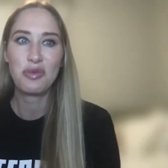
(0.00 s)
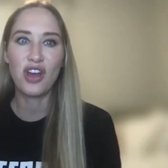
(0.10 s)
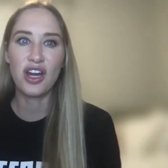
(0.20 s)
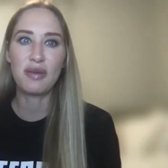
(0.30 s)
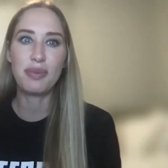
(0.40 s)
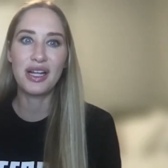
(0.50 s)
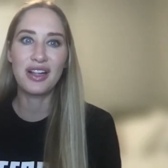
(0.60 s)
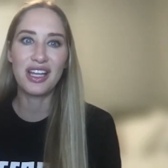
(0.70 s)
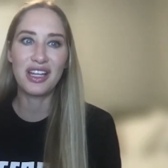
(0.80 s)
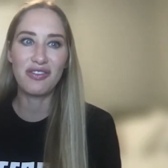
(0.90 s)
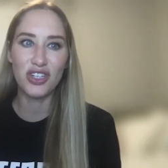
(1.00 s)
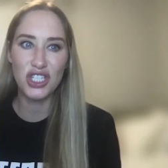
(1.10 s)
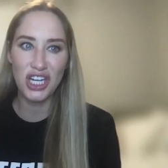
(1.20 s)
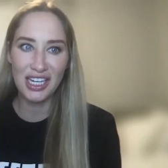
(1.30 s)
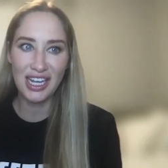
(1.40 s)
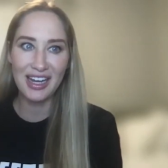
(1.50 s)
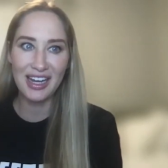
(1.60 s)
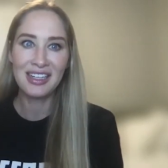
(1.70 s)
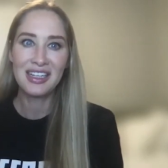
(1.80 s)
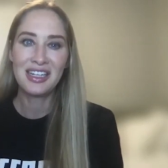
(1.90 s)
we've got a bill in virginia